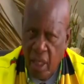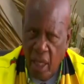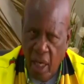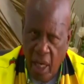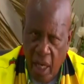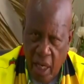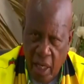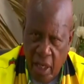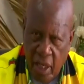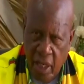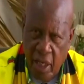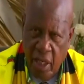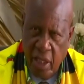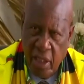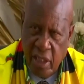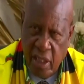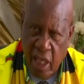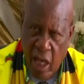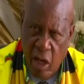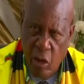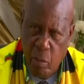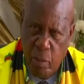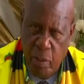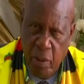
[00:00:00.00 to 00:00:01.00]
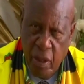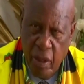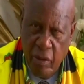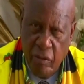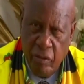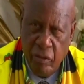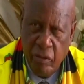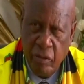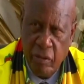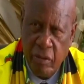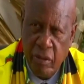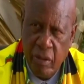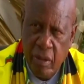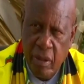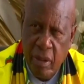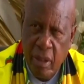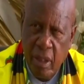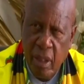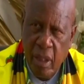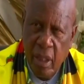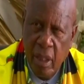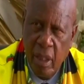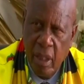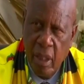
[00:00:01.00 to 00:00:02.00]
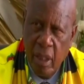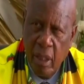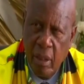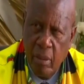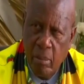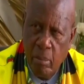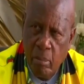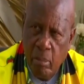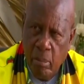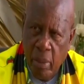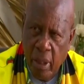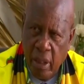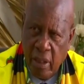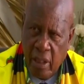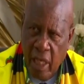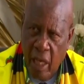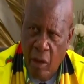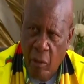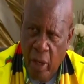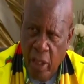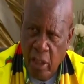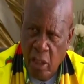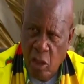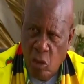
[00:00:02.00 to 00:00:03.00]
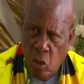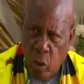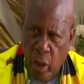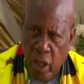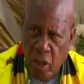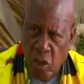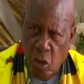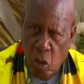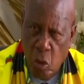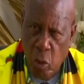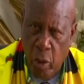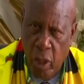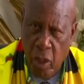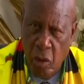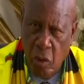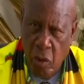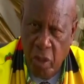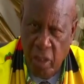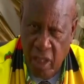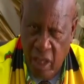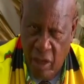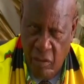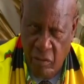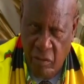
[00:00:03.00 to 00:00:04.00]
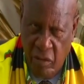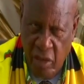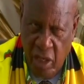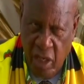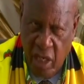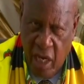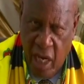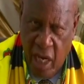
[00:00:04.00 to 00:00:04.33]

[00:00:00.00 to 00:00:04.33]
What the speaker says: against ZANU-PF. But I wanted to assure you, and I'm very